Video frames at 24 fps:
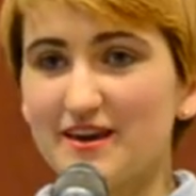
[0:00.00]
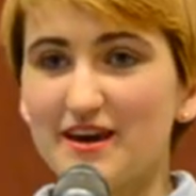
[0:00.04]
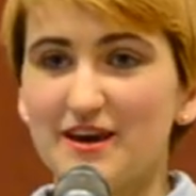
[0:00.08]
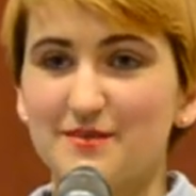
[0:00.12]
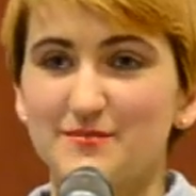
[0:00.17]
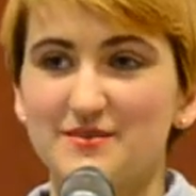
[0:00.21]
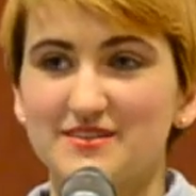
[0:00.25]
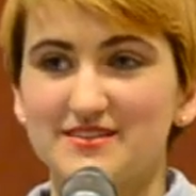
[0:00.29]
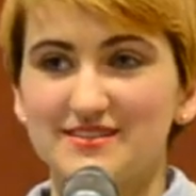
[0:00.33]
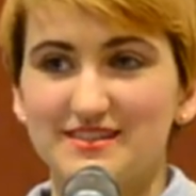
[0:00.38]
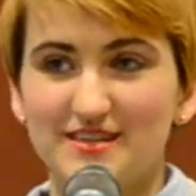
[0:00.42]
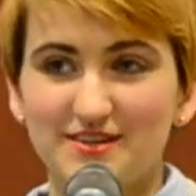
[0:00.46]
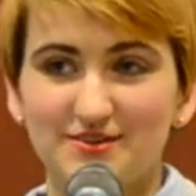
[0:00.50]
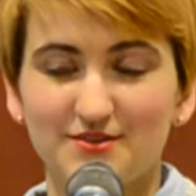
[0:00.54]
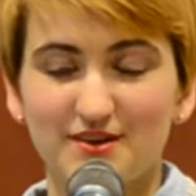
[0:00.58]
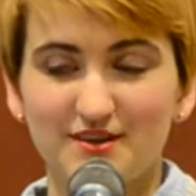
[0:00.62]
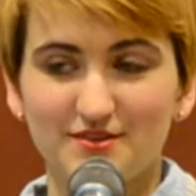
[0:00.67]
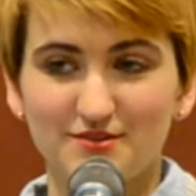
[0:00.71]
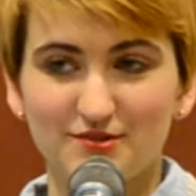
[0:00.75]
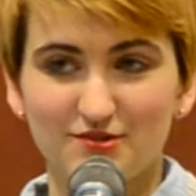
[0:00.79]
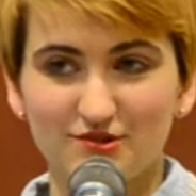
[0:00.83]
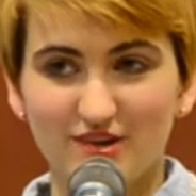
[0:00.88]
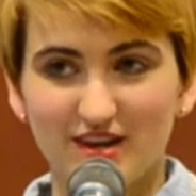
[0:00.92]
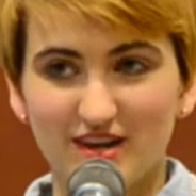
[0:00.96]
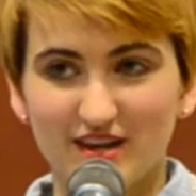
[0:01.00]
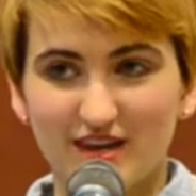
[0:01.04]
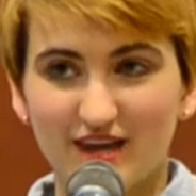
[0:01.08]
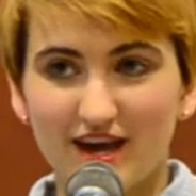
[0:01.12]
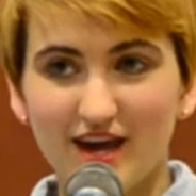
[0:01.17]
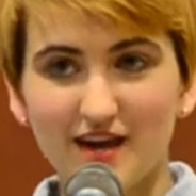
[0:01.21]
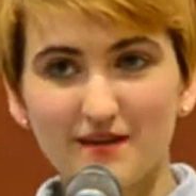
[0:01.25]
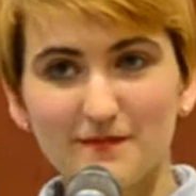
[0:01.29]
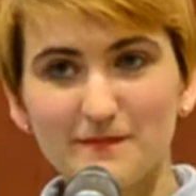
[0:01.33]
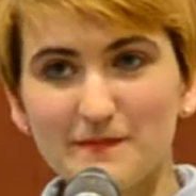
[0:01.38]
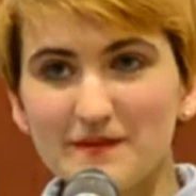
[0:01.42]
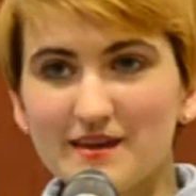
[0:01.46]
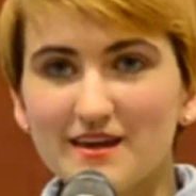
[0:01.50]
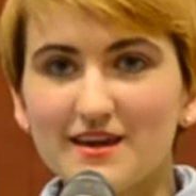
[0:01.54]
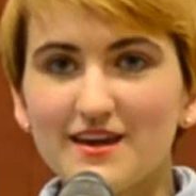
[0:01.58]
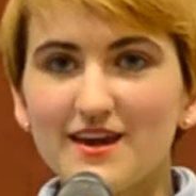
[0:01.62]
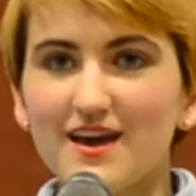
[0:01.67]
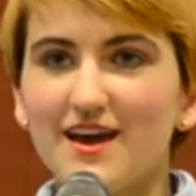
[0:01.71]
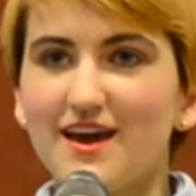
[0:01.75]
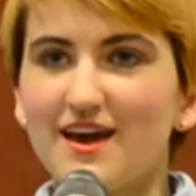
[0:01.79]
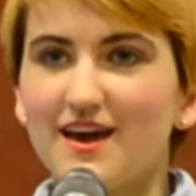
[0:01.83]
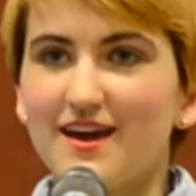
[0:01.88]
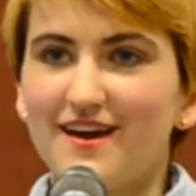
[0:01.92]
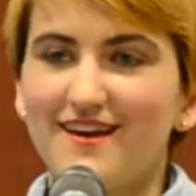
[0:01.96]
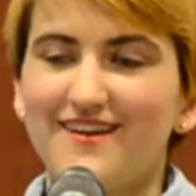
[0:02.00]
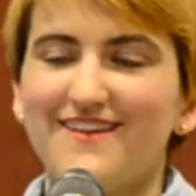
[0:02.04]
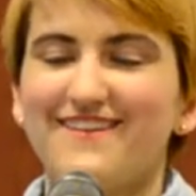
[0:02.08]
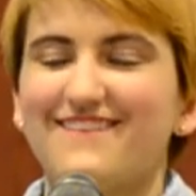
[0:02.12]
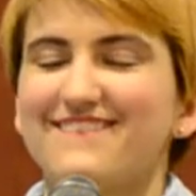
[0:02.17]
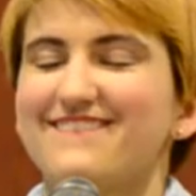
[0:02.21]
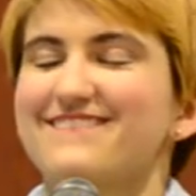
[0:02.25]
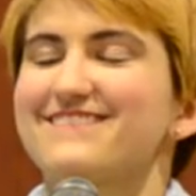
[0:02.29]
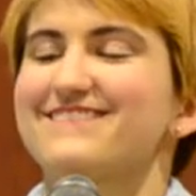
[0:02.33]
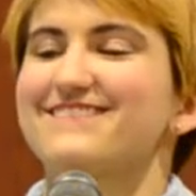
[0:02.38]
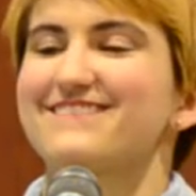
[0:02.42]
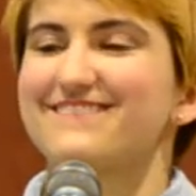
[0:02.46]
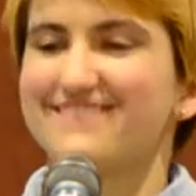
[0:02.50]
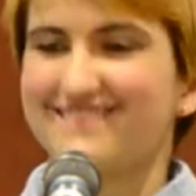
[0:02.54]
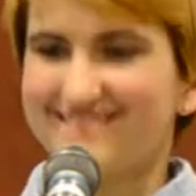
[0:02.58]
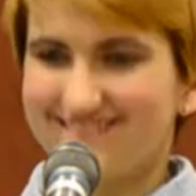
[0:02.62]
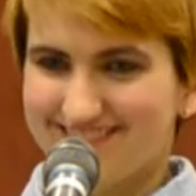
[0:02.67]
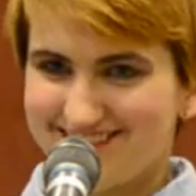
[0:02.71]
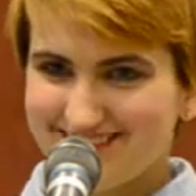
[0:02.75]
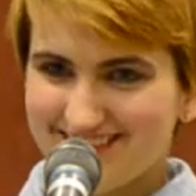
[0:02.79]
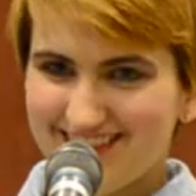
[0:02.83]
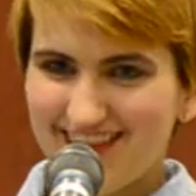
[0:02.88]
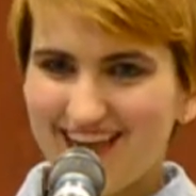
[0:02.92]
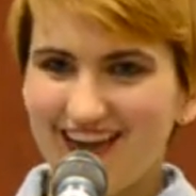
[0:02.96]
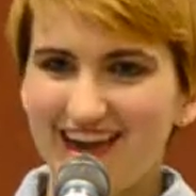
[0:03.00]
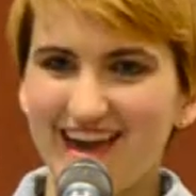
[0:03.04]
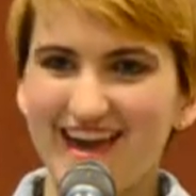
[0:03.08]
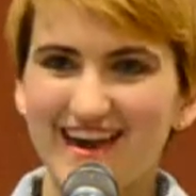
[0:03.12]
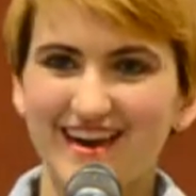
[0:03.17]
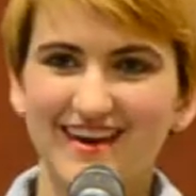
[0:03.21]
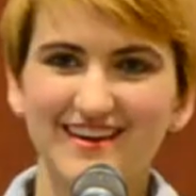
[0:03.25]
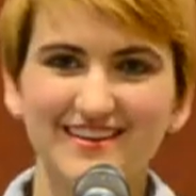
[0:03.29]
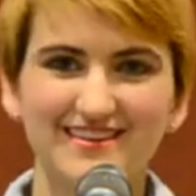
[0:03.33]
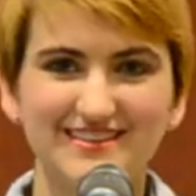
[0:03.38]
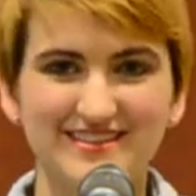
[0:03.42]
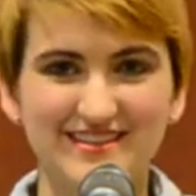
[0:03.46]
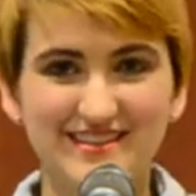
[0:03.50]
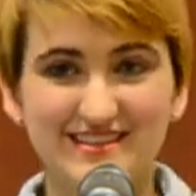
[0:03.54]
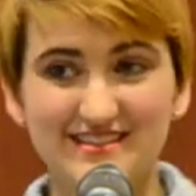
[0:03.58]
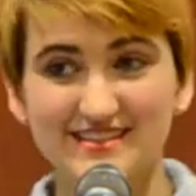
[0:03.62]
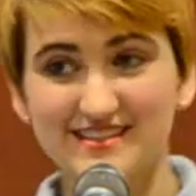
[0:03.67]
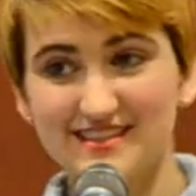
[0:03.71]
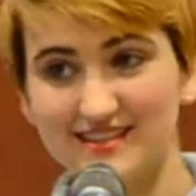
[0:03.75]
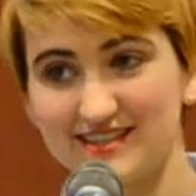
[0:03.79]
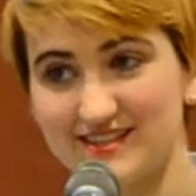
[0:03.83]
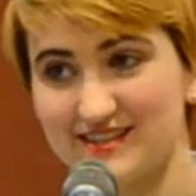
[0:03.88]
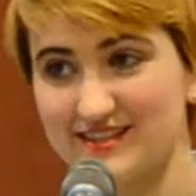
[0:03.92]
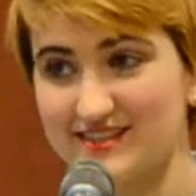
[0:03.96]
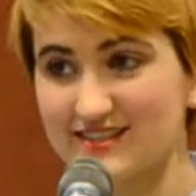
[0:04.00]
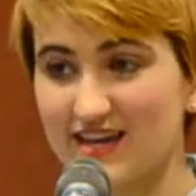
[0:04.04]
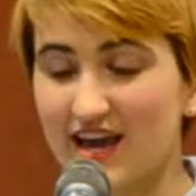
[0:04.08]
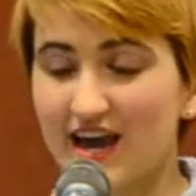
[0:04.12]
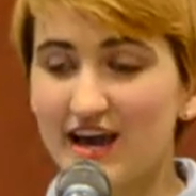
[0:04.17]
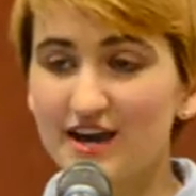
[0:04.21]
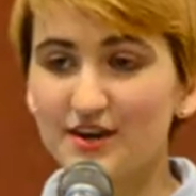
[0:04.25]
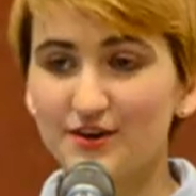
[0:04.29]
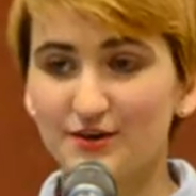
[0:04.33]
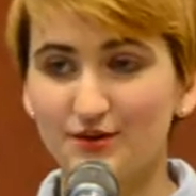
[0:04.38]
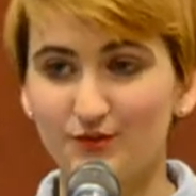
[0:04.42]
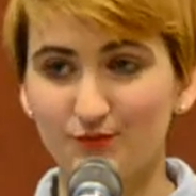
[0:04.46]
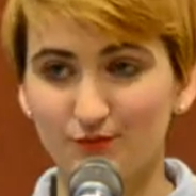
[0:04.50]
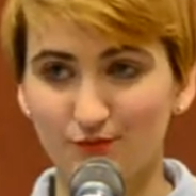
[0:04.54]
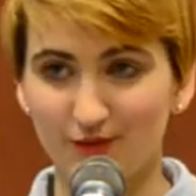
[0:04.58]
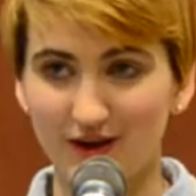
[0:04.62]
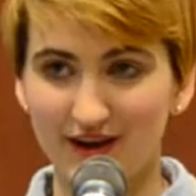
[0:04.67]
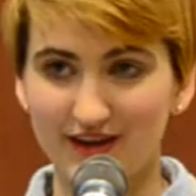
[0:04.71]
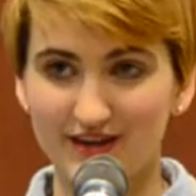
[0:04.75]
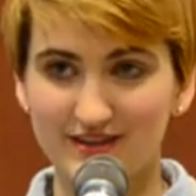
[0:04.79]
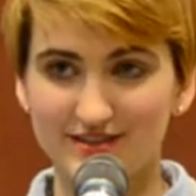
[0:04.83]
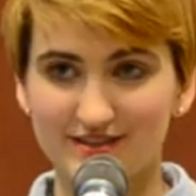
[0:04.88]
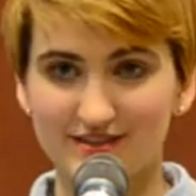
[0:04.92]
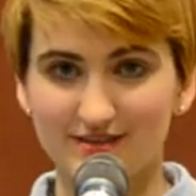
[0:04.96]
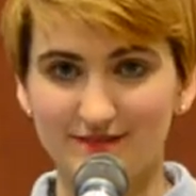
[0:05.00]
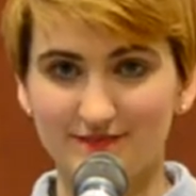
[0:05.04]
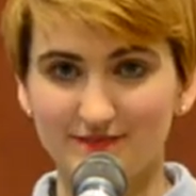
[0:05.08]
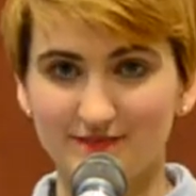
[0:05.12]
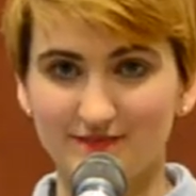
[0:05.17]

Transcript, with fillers: I'm a senior at Duchesne Academy. And this is I Could Write.